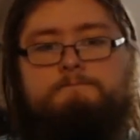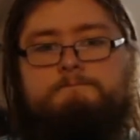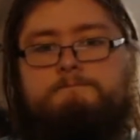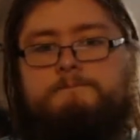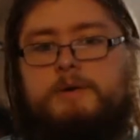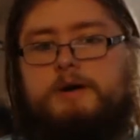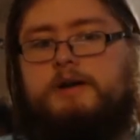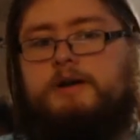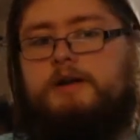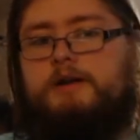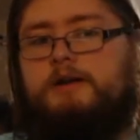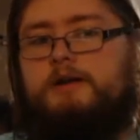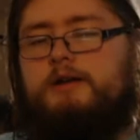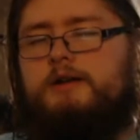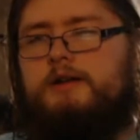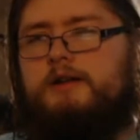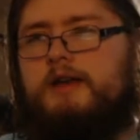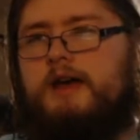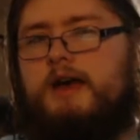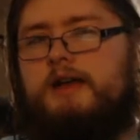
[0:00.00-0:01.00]
but
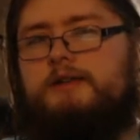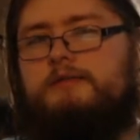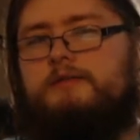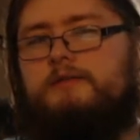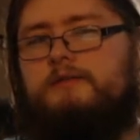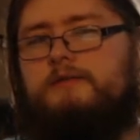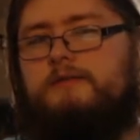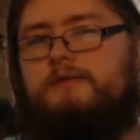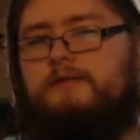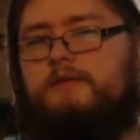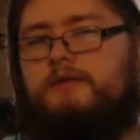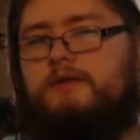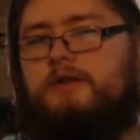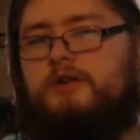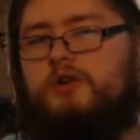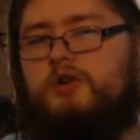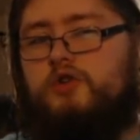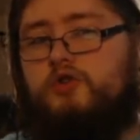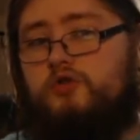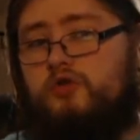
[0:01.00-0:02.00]
kind of
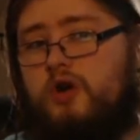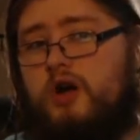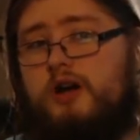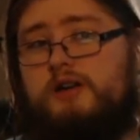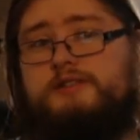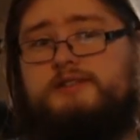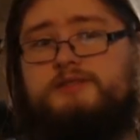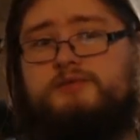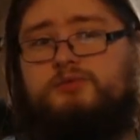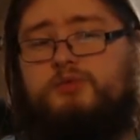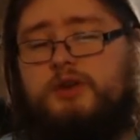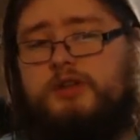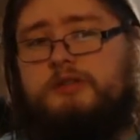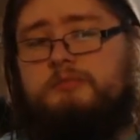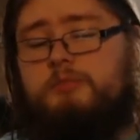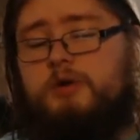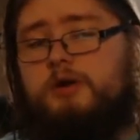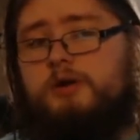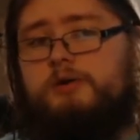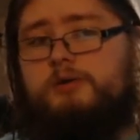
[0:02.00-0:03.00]
crossed with
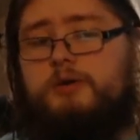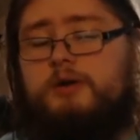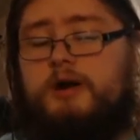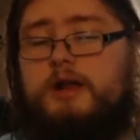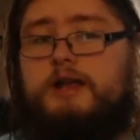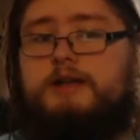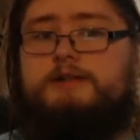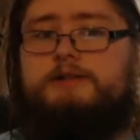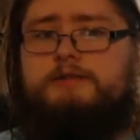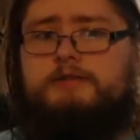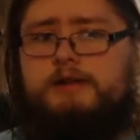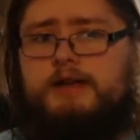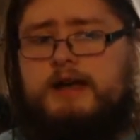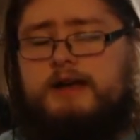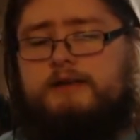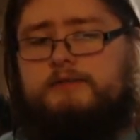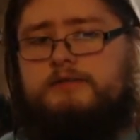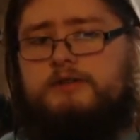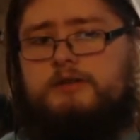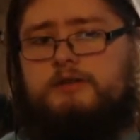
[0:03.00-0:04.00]
Mario Kart 8, so
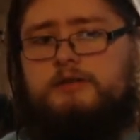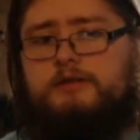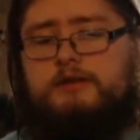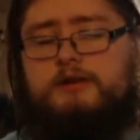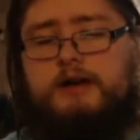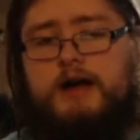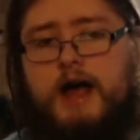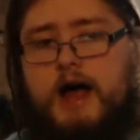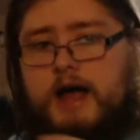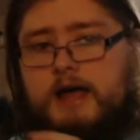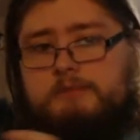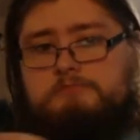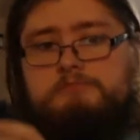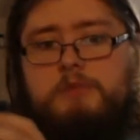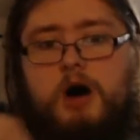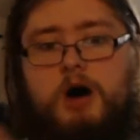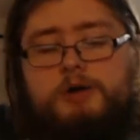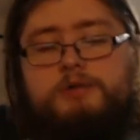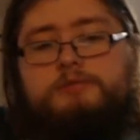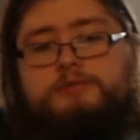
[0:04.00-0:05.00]
kind of the high
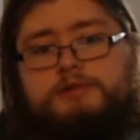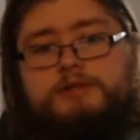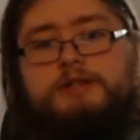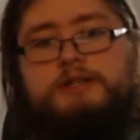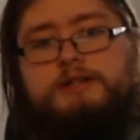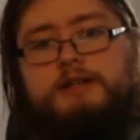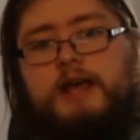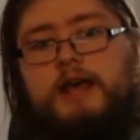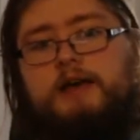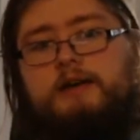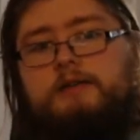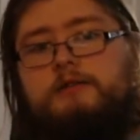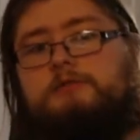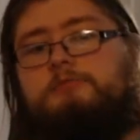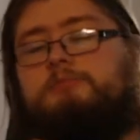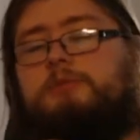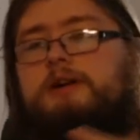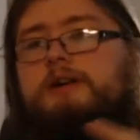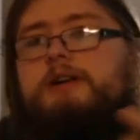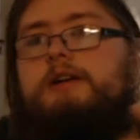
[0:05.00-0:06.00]
model detail,
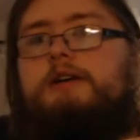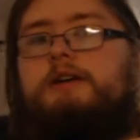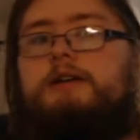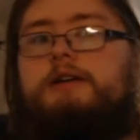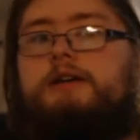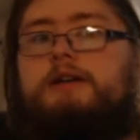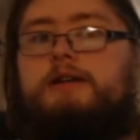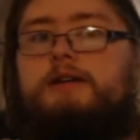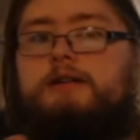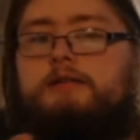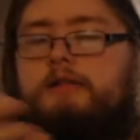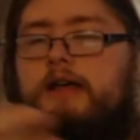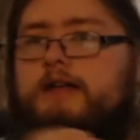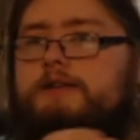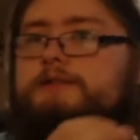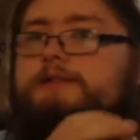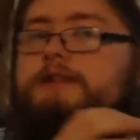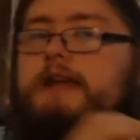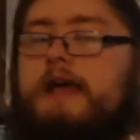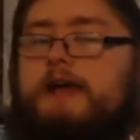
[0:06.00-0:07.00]
but
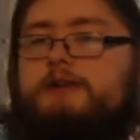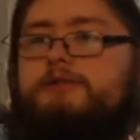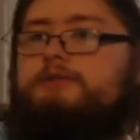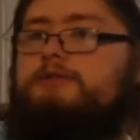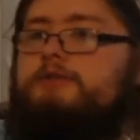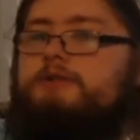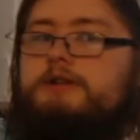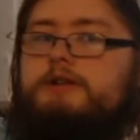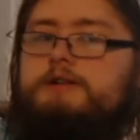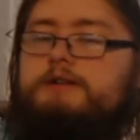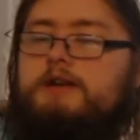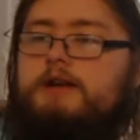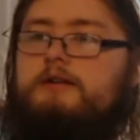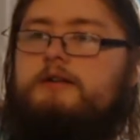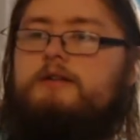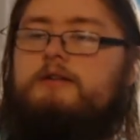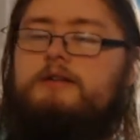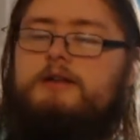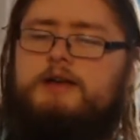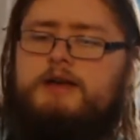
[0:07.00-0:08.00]
less texture
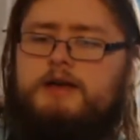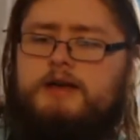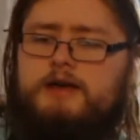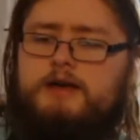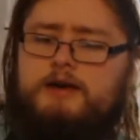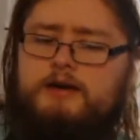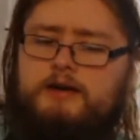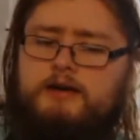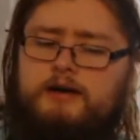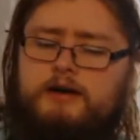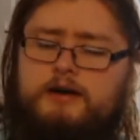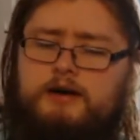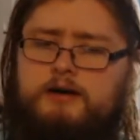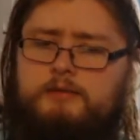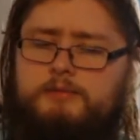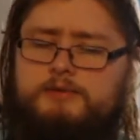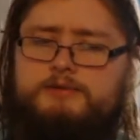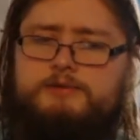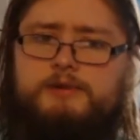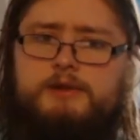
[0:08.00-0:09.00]
detail.
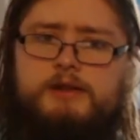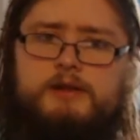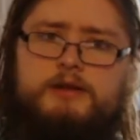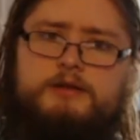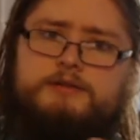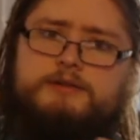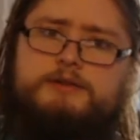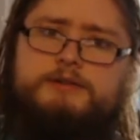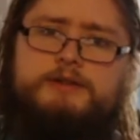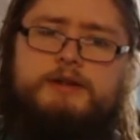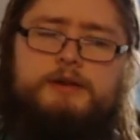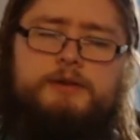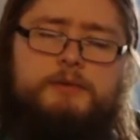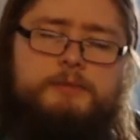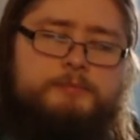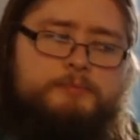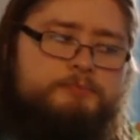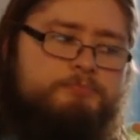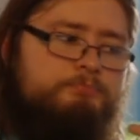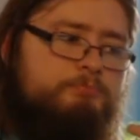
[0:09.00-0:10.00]
It's really interesting,
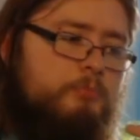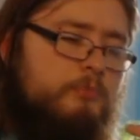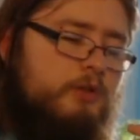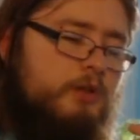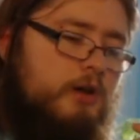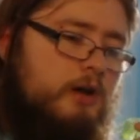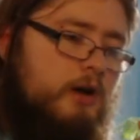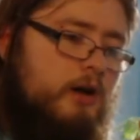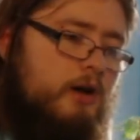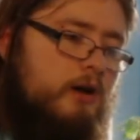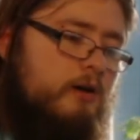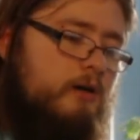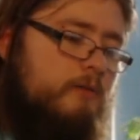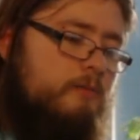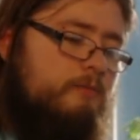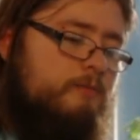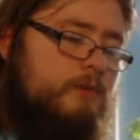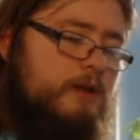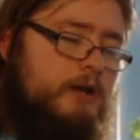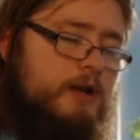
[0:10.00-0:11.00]

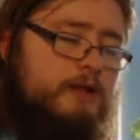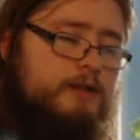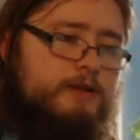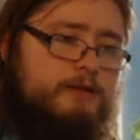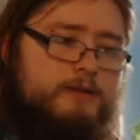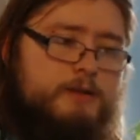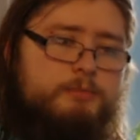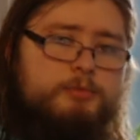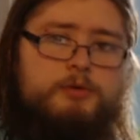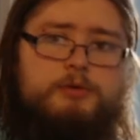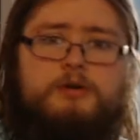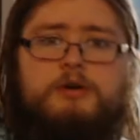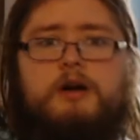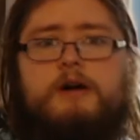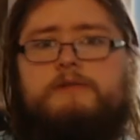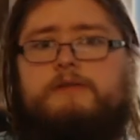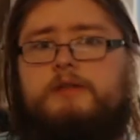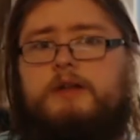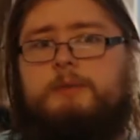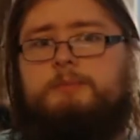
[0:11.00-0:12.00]
and I think they pulled it
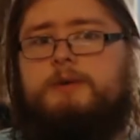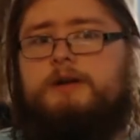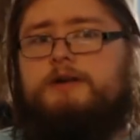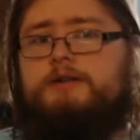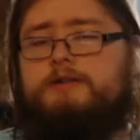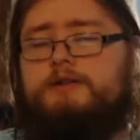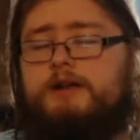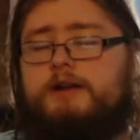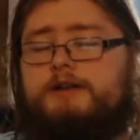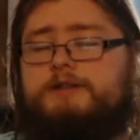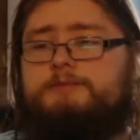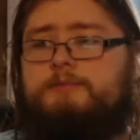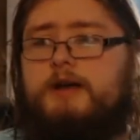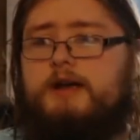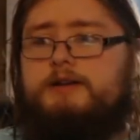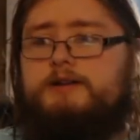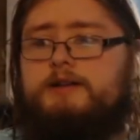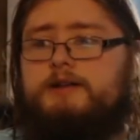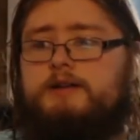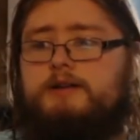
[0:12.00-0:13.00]
off a lot better than I
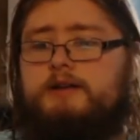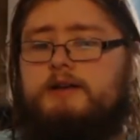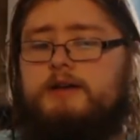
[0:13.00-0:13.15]
expected.